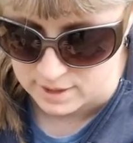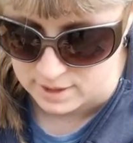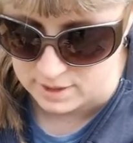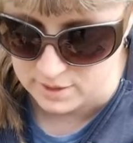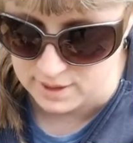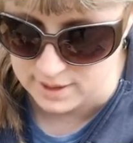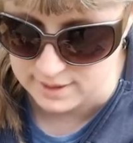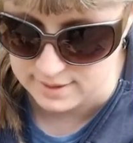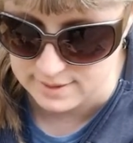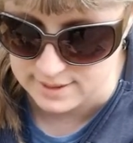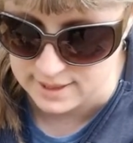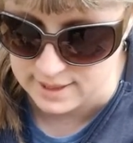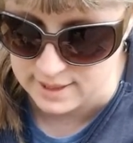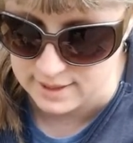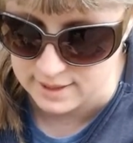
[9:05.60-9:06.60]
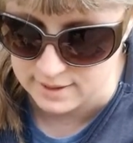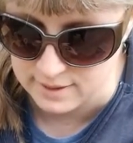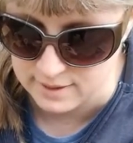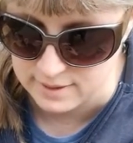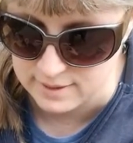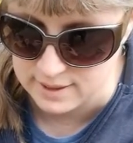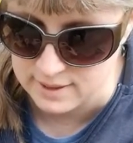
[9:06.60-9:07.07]
Now you can see here the
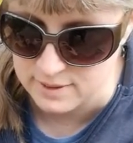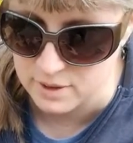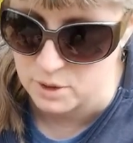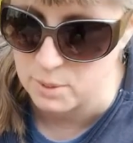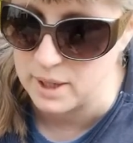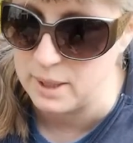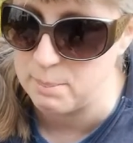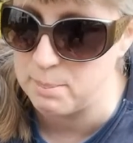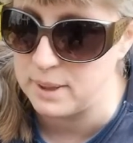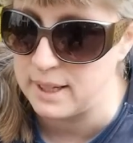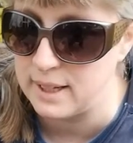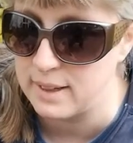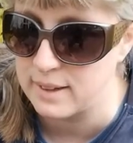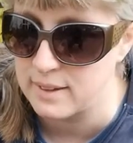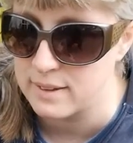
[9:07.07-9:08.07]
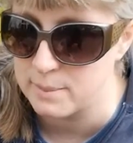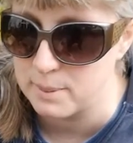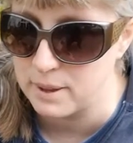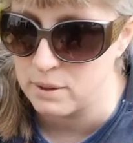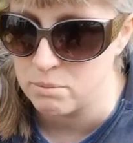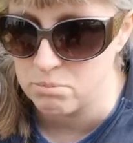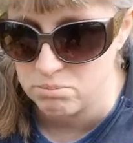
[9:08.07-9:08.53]
seeds are quite big, and there's
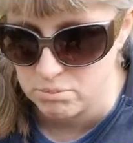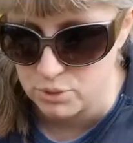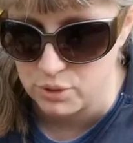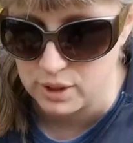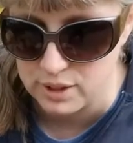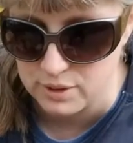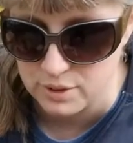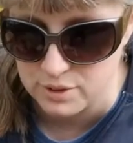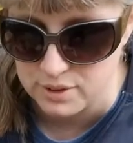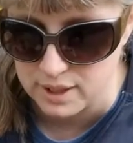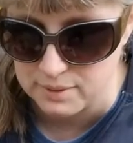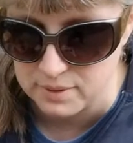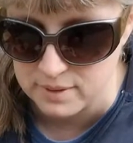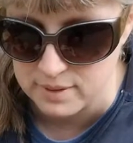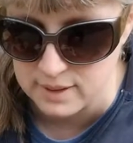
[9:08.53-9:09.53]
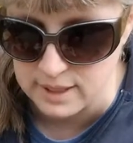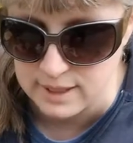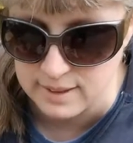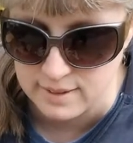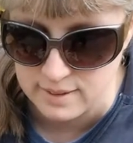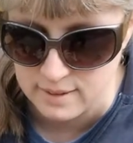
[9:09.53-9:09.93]
about 6 or 7 seeds.